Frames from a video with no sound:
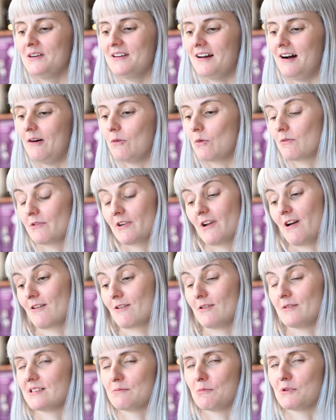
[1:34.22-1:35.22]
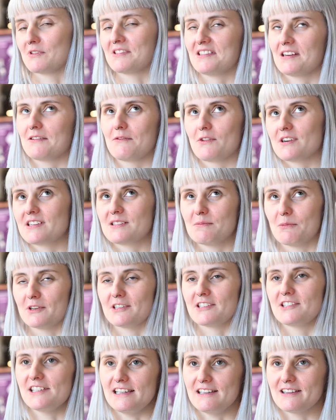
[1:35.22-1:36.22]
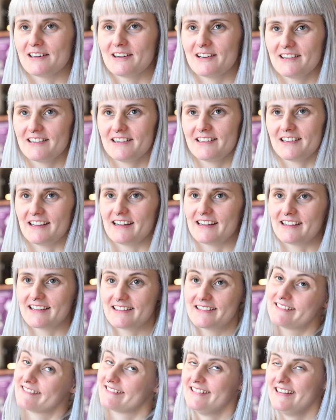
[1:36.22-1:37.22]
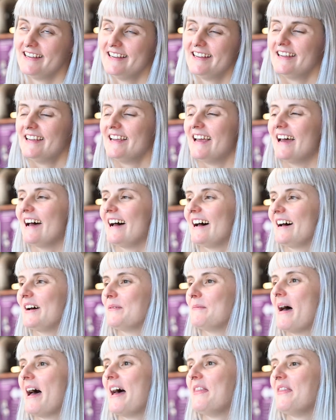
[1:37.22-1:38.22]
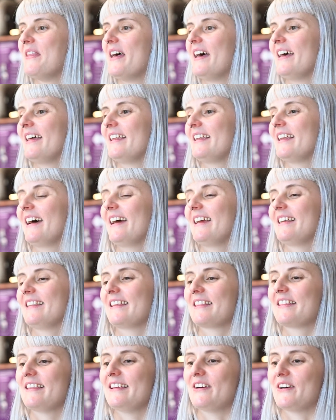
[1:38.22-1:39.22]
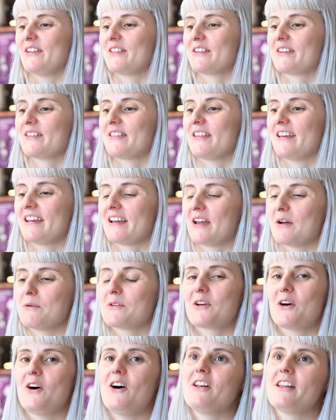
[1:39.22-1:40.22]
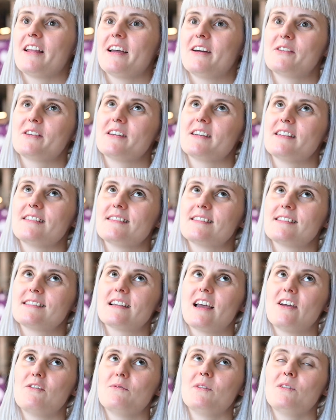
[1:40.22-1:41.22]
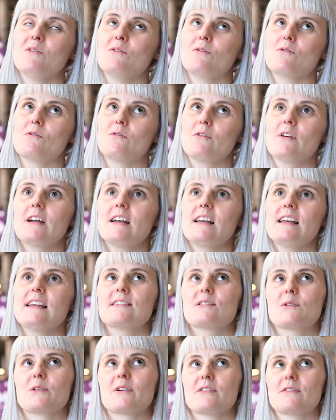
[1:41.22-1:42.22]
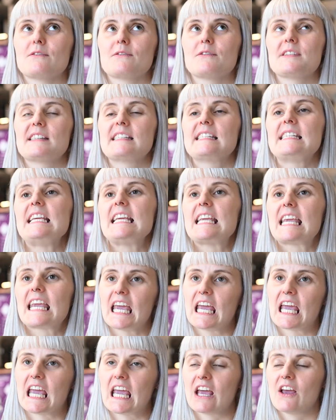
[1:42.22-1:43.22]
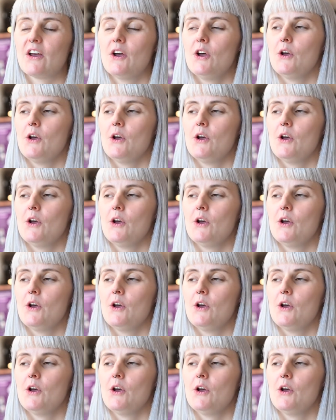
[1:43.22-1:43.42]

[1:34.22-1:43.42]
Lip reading: we're not always the most diverse bunch either. And then I think the other thing I would call out is I've been really sort of seeking